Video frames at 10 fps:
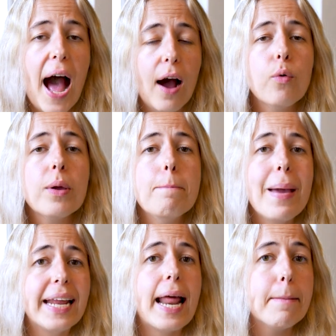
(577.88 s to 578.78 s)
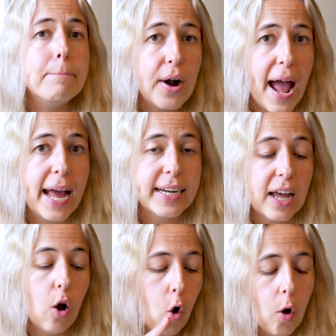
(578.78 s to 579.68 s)
how we made a
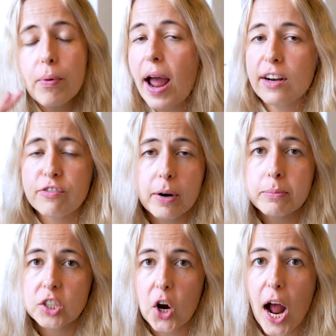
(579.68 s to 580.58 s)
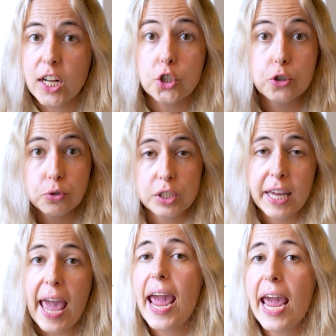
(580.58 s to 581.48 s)
brand, a whole brand from scratch
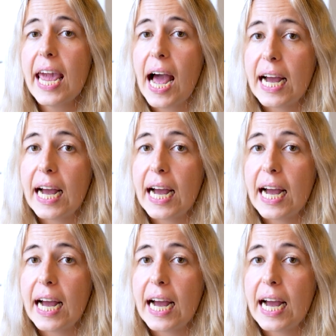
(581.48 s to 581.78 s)
using A